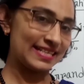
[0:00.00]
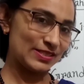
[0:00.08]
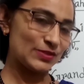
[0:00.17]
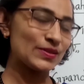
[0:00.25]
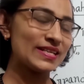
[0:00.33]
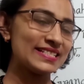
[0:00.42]

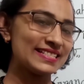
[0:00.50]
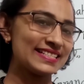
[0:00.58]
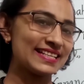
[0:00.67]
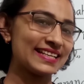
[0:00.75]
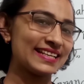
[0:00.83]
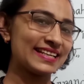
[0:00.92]
students,
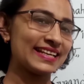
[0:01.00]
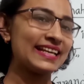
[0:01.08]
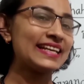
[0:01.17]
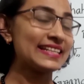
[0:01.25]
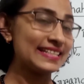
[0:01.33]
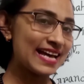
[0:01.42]

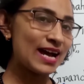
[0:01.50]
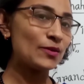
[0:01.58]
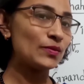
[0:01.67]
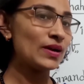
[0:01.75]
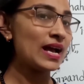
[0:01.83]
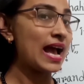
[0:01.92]
now
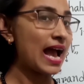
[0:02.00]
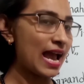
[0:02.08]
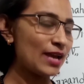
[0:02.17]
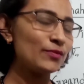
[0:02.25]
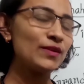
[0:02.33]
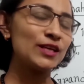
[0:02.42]
I
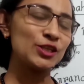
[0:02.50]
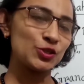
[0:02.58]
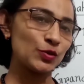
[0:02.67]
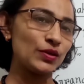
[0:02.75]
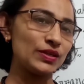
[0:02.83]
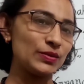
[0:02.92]
will show
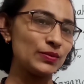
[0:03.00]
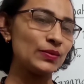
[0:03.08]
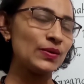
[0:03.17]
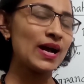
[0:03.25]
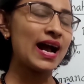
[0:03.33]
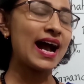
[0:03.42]
you
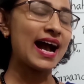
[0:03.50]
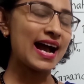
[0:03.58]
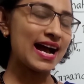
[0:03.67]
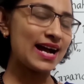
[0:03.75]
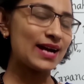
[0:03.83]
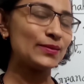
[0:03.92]

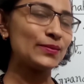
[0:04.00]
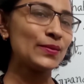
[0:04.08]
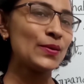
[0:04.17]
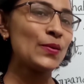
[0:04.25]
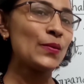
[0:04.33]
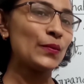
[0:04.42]
how
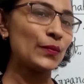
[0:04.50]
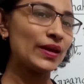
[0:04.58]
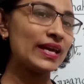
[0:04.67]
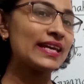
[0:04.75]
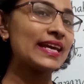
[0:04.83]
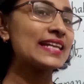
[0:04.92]

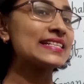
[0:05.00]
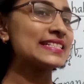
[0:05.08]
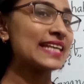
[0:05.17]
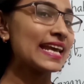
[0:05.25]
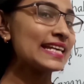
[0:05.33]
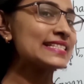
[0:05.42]
we can
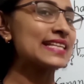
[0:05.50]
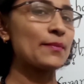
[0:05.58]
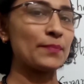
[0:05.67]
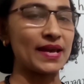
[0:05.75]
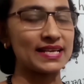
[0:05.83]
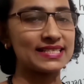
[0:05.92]
change the
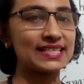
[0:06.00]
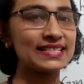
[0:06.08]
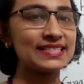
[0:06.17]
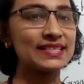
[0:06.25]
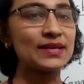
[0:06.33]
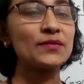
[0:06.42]
passage
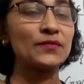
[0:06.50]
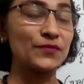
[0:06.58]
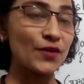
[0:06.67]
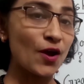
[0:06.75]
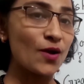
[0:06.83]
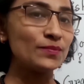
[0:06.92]

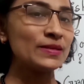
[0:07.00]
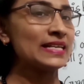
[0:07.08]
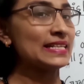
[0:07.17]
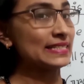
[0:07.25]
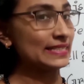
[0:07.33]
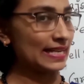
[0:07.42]
from
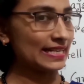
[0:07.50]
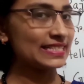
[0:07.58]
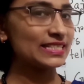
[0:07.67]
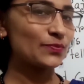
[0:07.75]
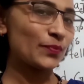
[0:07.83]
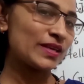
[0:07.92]
direct
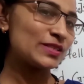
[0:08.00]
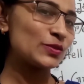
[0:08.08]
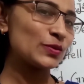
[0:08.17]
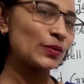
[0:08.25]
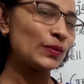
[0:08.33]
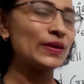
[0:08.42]
speech to
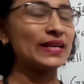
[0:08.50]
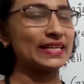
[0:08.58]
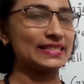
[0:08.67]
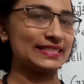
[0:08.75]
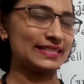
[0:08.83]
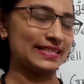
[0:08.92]

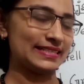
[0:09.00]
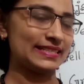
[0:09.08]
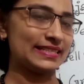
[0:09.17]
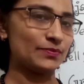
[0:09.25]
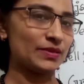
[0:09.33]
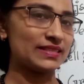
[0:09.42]
indirect
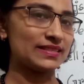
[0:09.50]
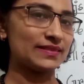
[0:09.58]
speech.